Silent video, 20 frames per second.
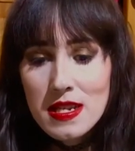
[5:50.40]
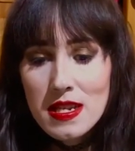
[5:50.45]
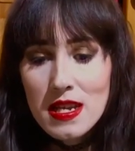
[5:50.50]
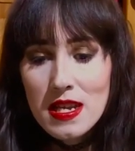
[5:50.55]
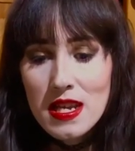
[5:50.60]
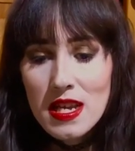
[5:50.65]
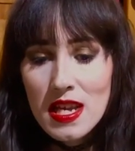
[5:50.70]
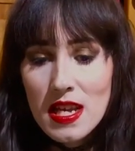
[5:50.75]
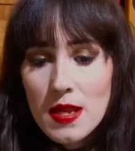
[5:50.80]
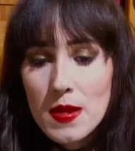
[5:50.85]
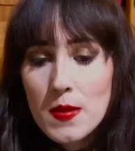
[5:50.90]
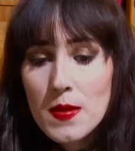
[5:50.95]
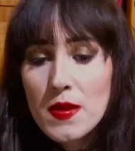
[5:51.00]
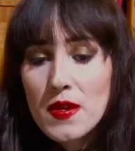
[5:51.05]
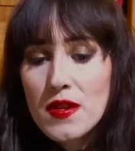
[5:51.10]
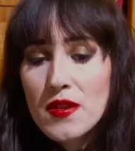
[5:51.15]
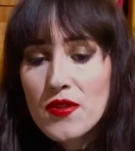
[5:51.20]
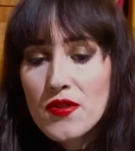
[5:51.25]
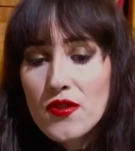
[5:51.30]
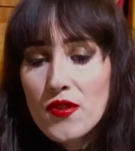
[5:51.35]
in
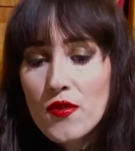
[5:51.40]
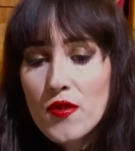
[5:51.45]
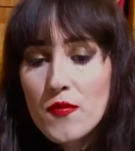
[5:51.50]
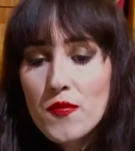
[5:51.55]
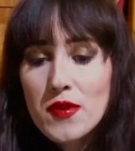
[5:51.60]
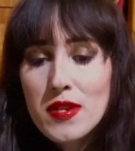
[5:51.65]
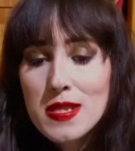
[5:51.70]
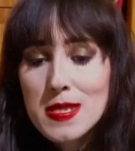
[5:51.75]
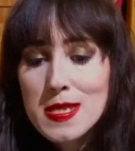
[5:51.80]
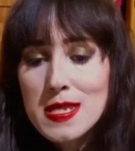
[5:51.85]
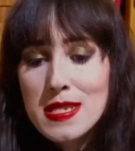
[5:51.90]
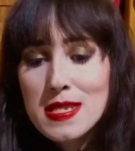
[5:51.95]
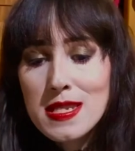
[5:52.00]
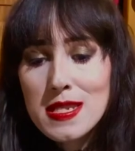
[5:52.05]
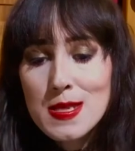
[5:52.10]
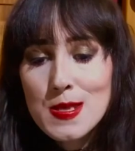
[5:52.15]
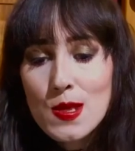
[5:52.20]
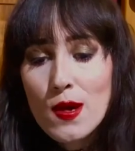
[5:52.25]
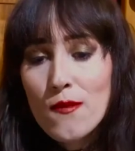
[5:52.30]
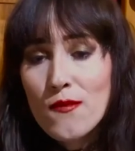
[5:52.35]
the European cities
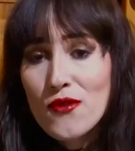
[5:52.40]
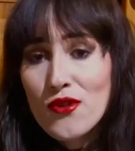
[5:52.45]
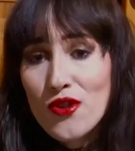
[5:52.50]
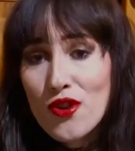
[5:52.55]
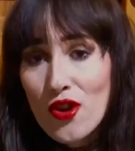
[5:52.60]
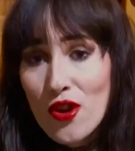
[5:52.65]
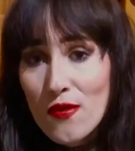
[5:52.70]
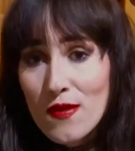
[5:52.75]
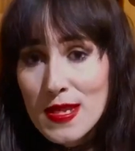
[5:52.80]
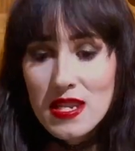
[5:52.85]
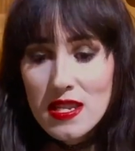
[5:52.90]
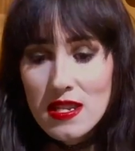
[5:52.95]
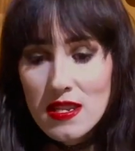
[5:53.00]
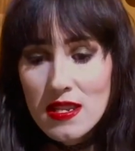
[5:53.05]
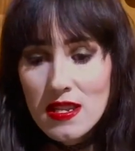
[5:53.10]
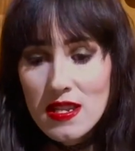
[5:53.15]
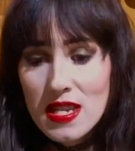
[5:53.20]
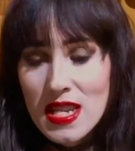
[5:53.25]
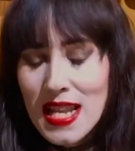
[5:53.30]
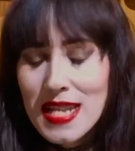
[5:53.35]
of the early
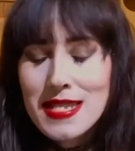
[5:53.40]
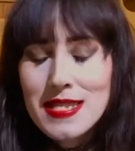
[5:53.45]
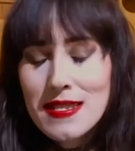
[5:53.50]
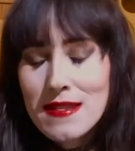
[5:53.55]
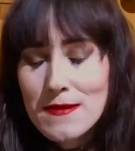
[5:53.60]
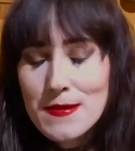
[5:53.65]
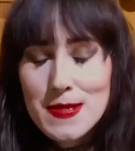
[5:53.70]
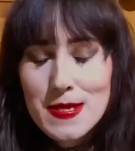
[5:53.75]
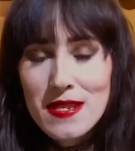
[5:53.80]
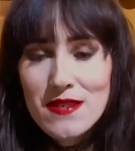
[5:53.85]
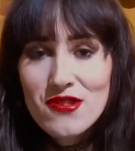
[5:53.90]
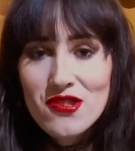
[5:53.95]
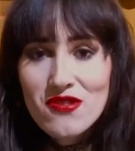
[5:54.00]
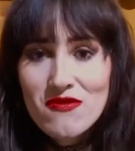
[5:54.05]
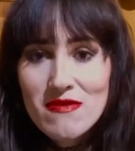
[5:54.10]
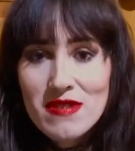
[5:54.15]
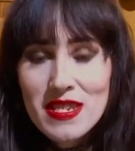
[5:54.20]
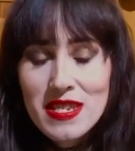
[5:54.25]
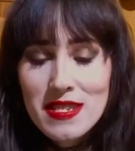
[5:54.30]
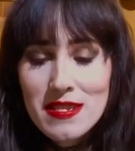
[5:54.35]
19th
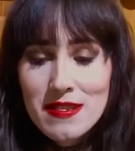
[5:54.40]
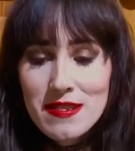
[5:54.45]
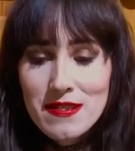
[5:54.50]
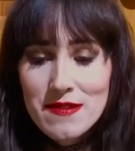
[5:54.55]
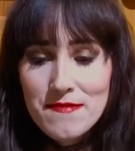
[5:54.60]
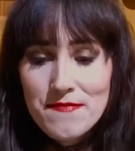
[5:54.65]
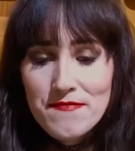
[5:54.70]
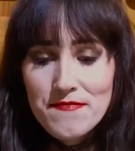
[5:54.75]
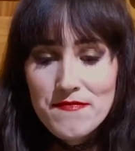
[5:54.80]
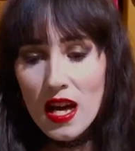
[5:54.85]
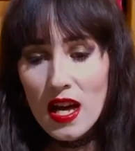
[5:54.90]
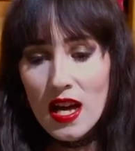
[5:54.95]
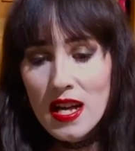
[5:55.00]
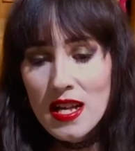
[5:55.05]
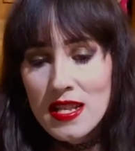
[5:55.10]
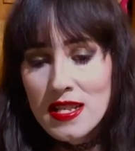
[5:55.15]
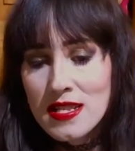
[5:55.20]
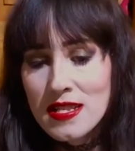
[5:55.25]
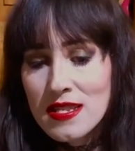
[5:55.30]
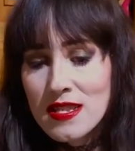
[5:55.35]
century
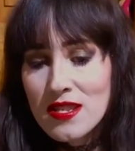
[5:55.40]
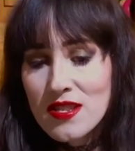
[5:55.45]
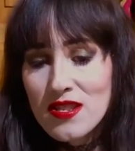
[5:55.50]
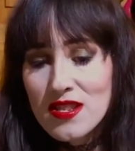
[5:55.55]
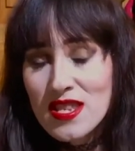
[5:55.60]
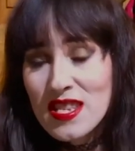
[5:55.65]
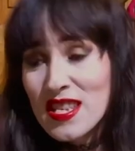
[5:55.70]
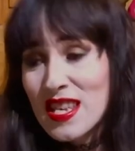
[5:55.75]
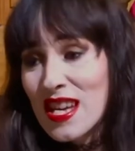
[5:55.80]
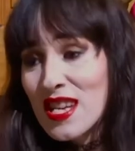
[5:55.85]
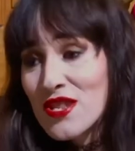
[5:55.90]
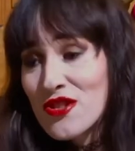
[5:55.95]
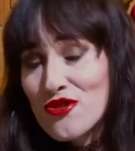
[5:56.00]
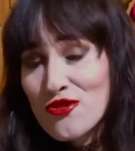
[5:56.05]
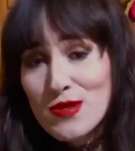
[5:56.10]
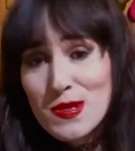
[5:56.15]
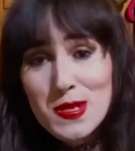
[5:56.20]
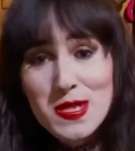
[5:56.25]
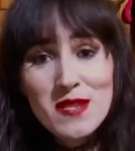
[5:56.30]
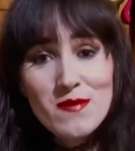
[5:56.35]
and just
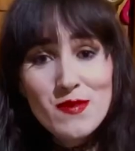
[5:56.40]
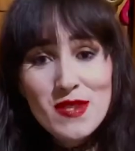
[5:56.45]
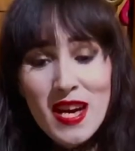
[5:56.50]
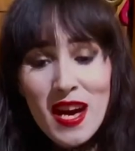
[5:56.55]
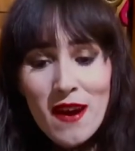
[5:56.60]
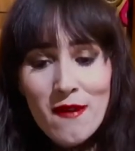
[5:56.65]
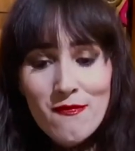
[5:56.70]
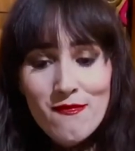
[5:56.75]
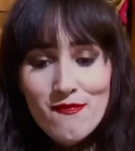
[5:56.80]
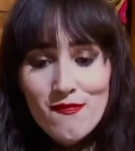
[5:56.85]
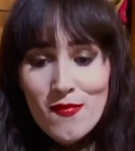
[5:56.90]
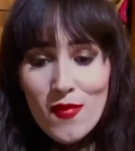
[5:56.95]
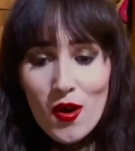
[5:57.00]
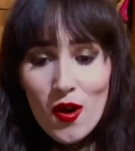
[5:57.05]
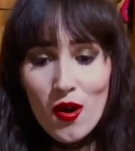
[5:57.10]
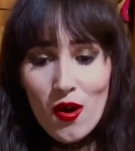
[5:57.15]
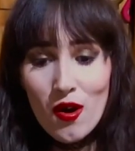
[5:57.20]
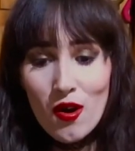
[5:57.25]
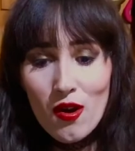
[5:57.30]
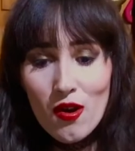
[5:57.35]
seem to have
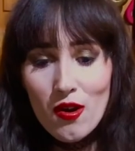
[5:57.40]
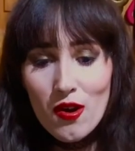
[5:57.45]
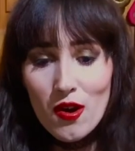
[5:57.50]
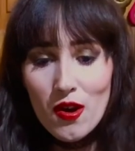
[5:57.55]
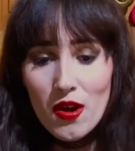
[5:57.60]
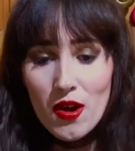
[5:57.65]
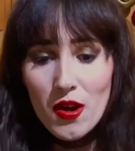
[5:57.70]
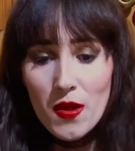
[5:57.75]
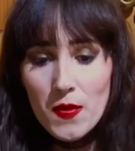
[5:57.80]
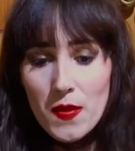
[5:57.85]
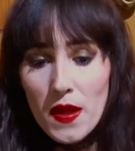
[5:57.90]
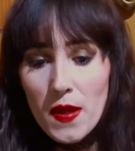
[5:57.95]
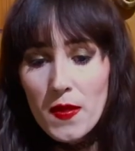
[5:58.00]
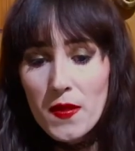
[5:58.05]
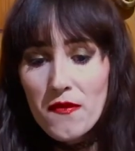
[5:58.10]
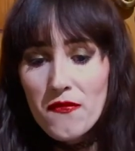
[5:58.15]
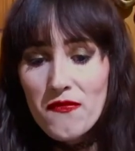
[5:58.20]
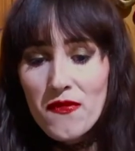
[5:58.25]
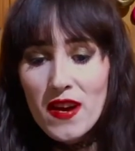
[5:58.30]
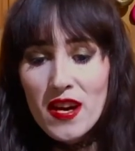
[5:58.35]
more than the
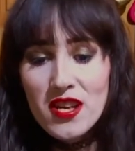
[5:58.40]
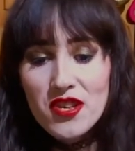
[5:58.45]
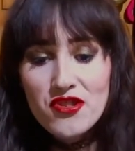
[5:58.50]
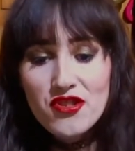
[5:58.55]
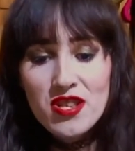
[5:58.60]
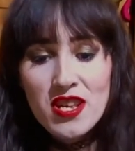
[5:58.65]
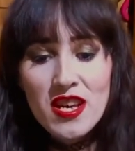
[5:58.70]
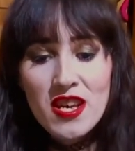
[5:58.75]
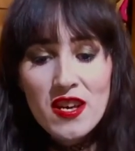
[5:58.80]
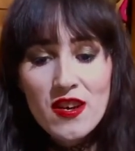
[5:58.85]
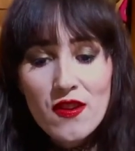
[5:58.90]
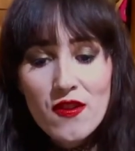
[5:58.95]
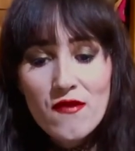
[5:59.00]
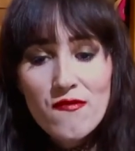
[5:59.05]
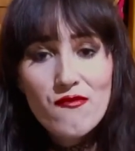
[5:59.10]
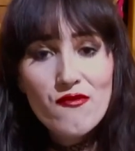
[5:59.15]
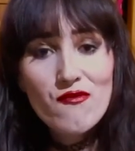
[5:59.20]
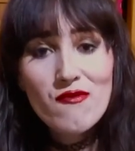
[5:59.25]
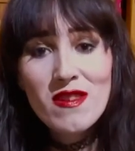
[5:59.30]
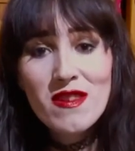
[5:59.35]
fair share of
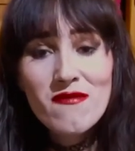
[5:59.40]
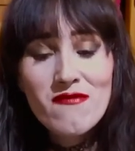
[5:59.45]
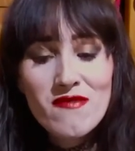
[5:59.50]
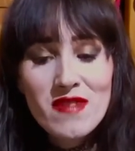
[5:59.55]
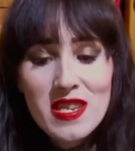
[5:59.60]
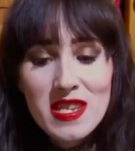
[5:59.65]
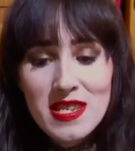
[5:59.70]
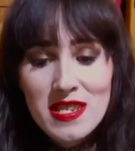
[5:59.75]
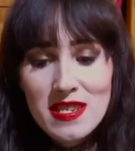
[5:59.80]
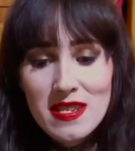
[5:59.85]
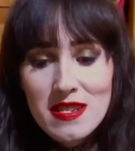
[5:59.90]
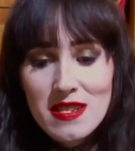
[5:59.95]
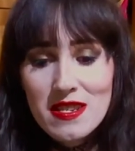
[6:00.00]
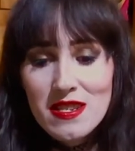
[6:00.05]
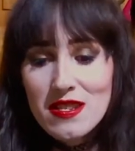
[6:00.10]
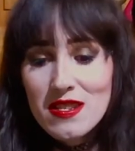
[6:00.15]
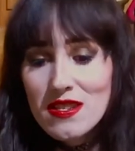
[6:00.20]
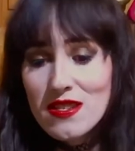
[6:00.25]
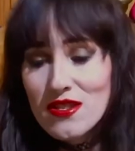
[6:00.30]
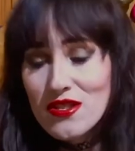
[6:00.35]
grieving
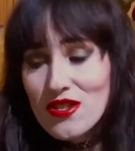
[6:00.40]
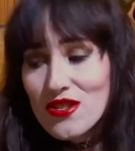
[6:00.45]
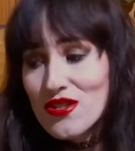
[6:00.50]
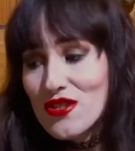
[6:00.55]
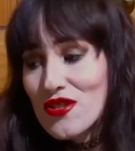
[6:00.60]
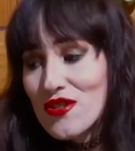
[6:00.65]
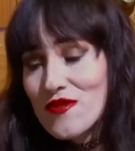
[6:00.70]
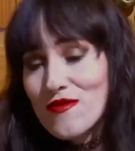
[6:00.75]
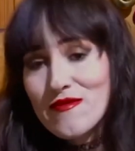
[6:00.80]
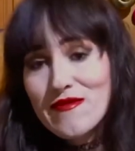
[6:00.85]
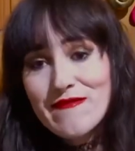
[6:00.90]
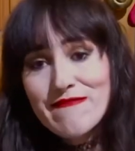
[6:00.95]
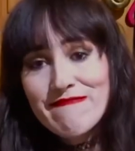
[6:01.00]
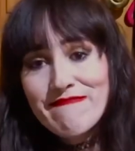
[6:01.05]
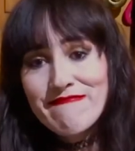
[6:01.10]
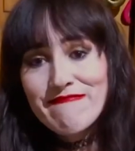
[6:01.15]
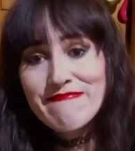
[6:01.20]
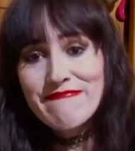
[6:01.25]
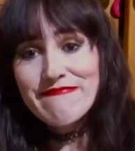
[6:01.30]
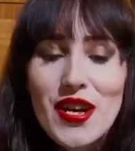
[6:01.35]
to do.
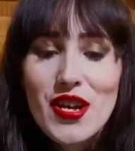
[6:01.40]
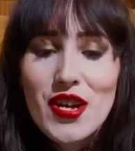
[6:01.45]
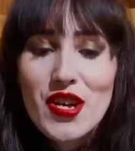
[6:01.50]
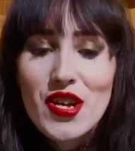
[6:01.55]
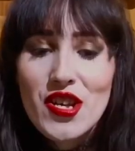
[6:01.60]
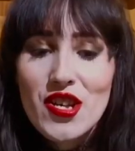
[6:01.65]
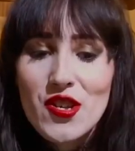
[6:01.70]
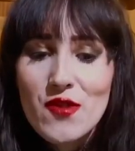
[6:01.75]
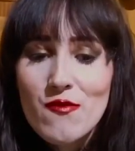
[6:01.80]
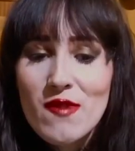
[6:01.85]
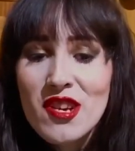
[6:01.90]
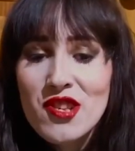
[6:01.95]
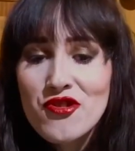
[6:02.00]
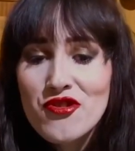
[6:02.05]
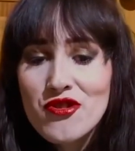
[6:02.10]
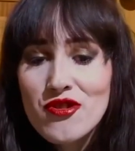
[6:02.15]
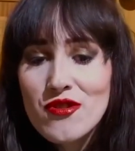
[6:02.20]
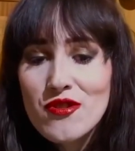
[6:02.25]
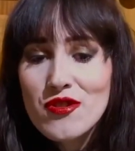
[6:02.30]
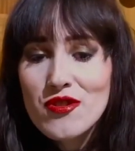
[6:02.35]

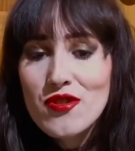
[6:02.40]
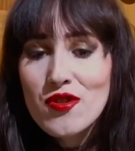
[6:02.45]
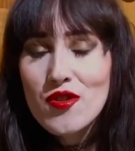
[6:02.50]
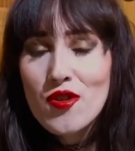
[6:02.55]
Gresty took